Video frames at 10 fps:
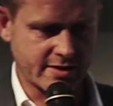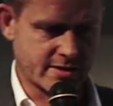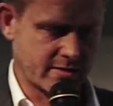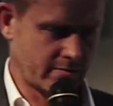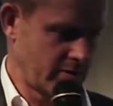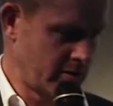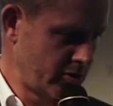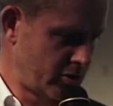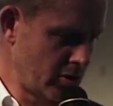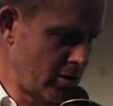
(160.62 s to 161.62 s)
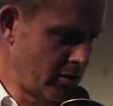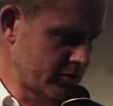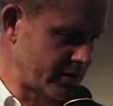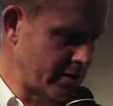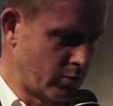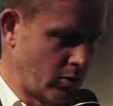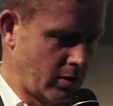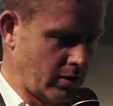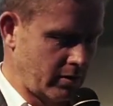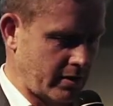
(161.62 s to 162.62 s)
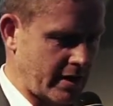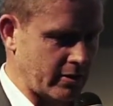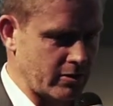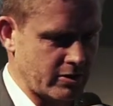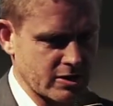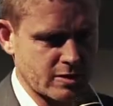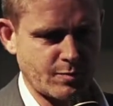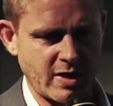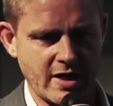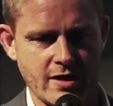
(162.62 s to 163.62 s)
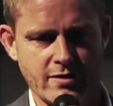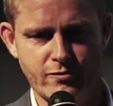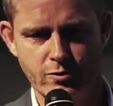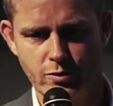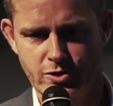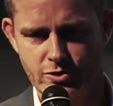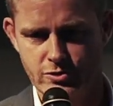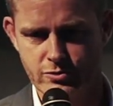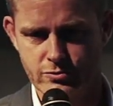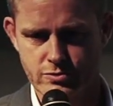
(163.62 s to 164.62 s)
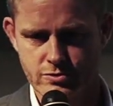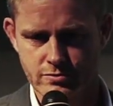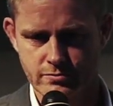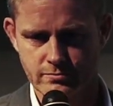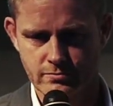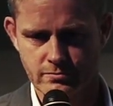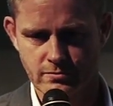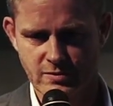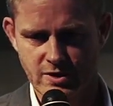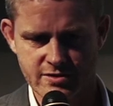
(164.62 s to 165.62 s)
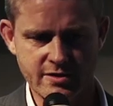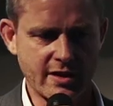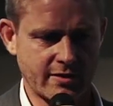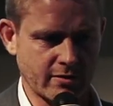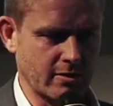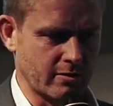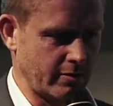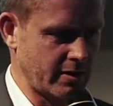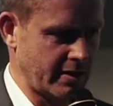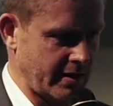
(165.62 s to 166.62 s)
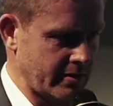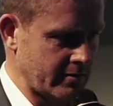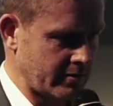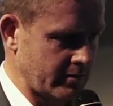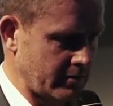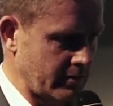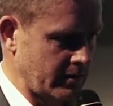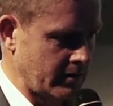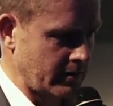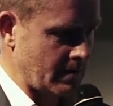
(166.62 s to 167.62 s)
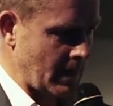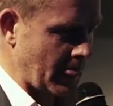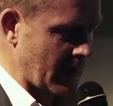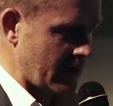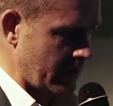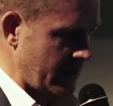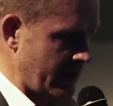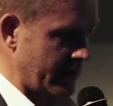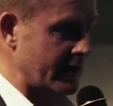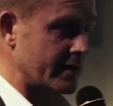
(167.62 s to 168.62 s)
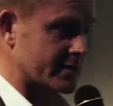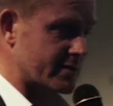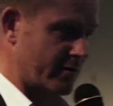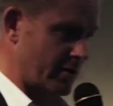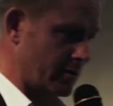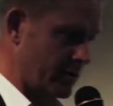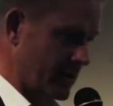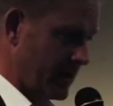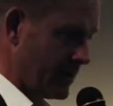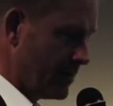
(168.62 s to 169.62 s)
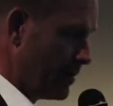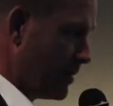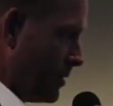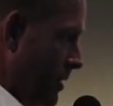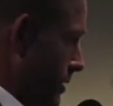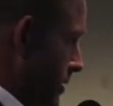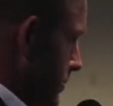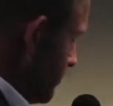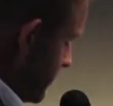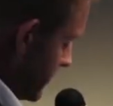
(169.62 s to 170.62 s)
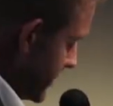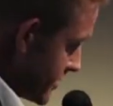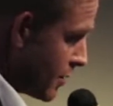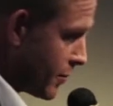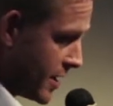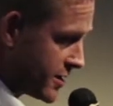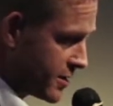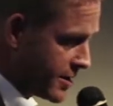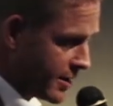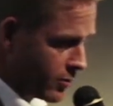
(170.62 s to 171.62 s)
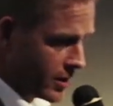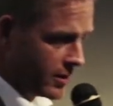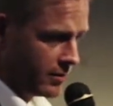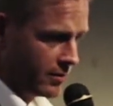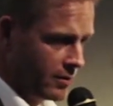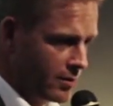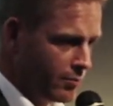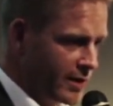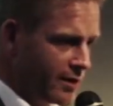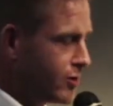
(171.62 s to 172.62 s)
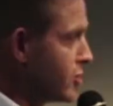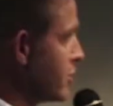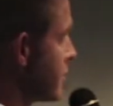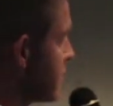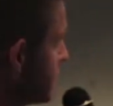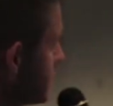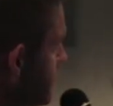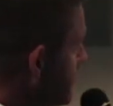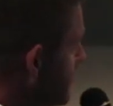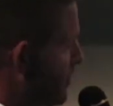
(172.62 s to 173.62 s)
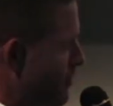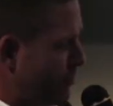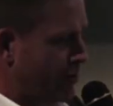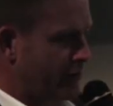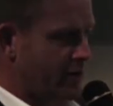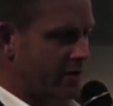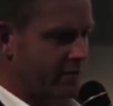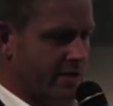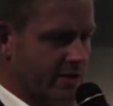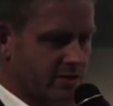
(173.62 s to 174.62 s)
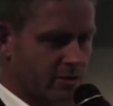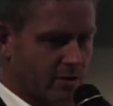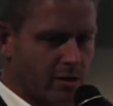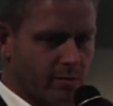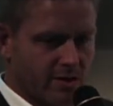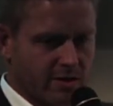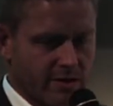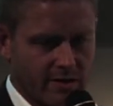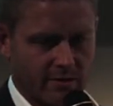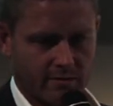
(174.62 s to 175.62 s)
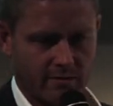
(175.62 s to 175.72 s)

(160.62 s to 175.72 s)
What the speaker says: is 2 holes in the wall, and you just pay for what you use." Isn't that a good idea? It is a very good idea, in some cases anyway, but it took 35 years to accomplish that.